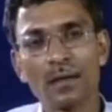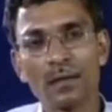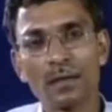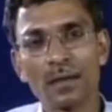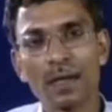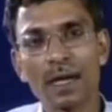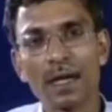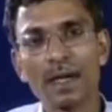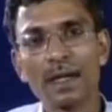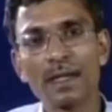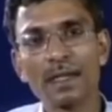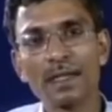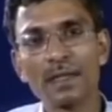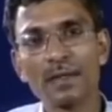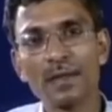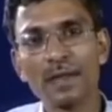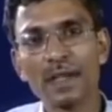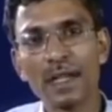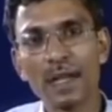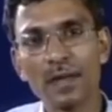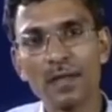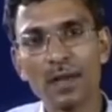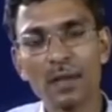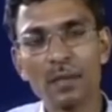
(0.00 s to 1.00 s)
gradients will
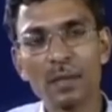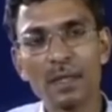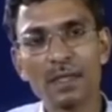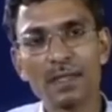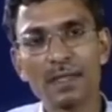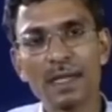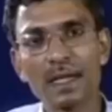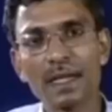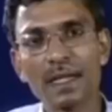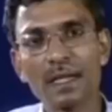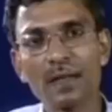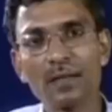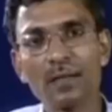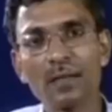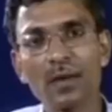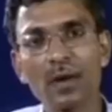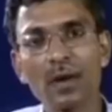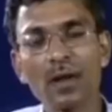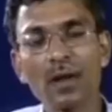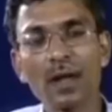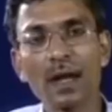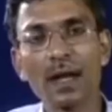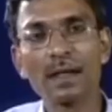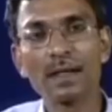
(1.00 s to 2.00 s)
develop inside the
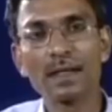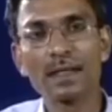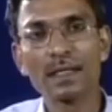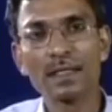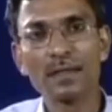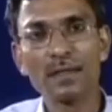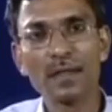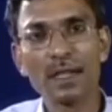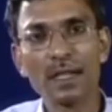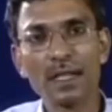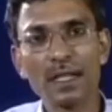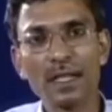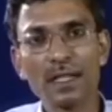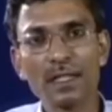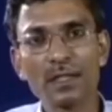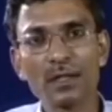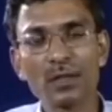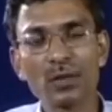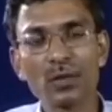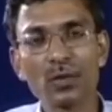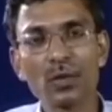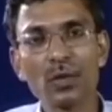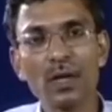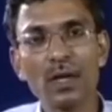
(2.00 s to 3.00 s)
wall, and this will lead
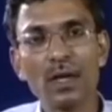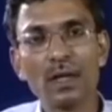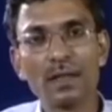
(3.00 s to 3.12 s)
to